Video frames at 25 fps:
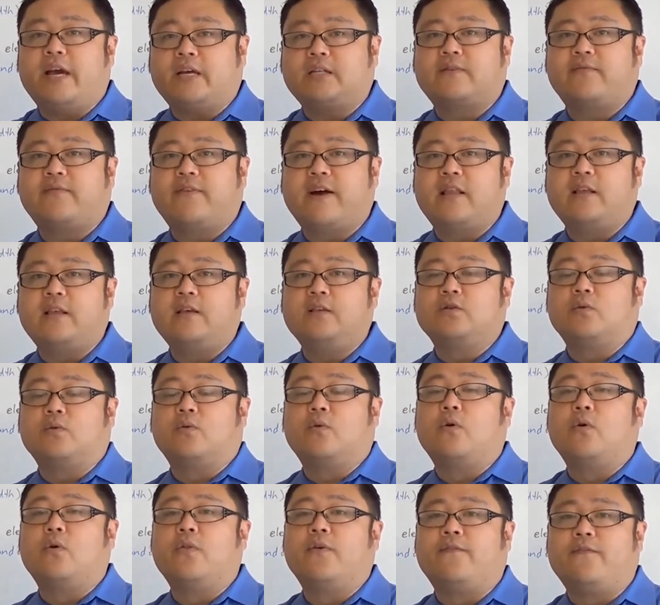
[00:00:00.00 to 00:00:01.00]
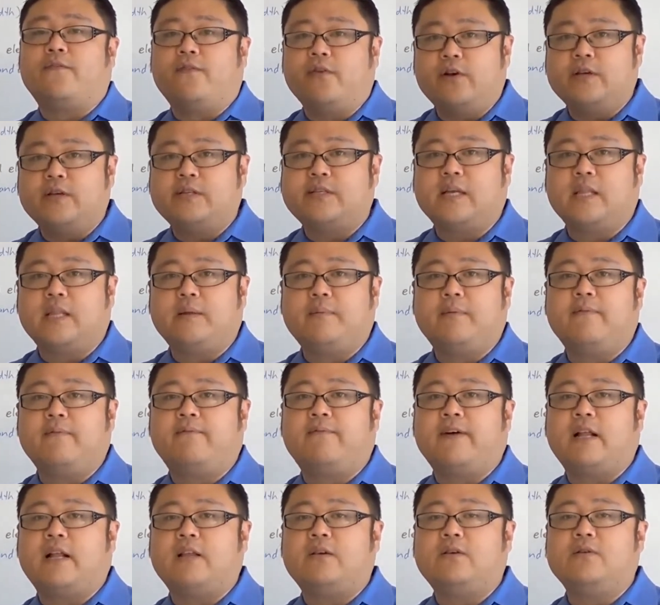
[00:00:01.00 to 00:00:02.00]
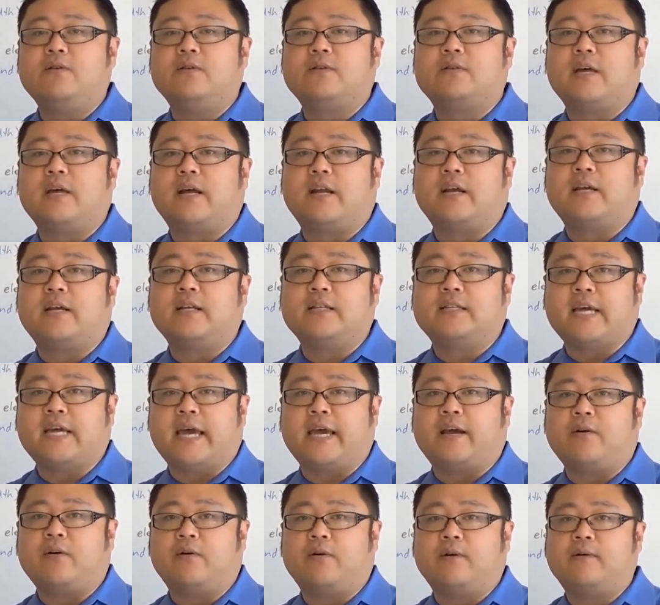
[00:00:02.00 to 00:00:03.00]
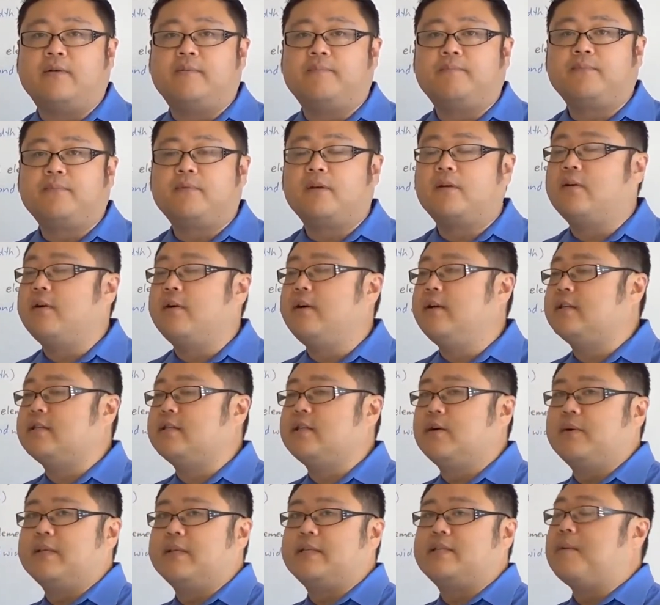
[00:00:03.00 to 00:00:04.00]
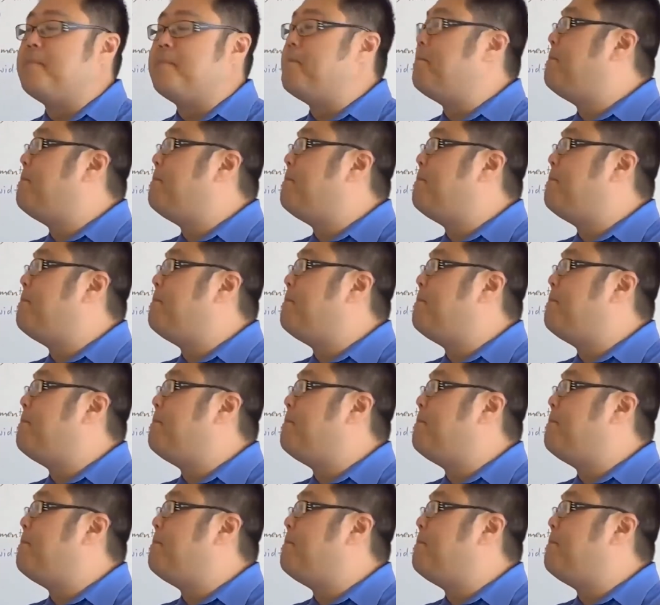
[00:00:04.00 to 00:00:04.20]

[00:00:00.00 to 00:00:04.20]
x values or all the first element values that it can take on. All right, so it's the